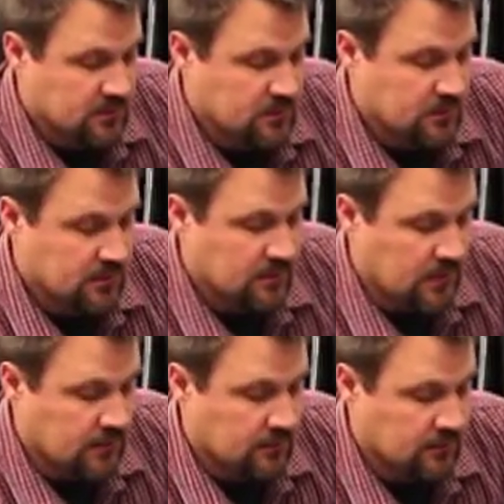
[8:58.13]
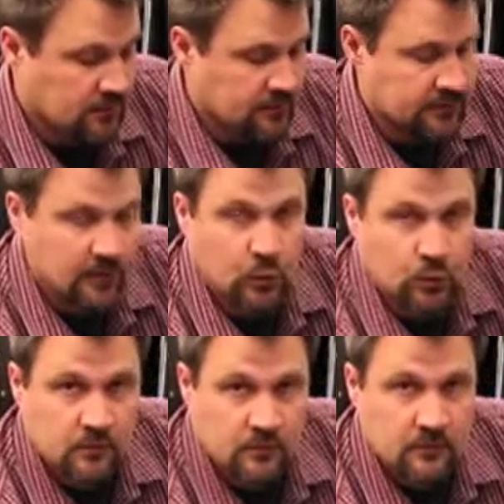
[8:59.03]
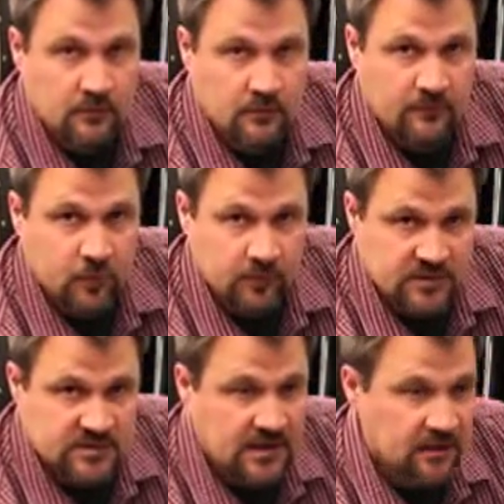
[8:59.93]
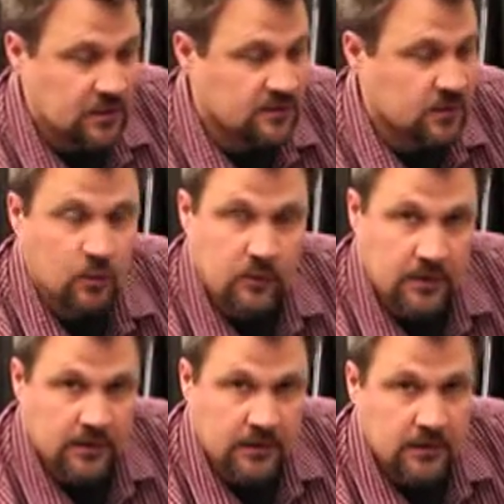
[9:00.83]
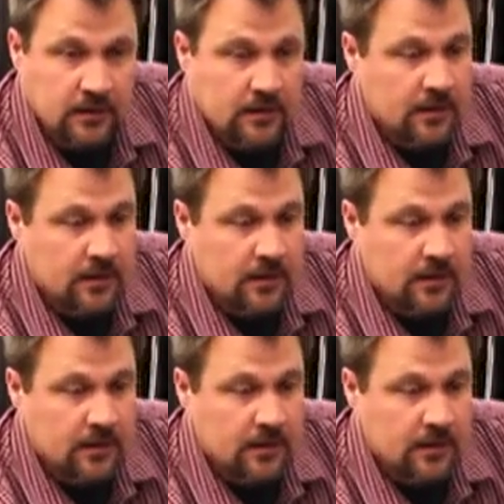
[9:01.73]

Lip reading: you can then learn to tune the voltage settings accordingly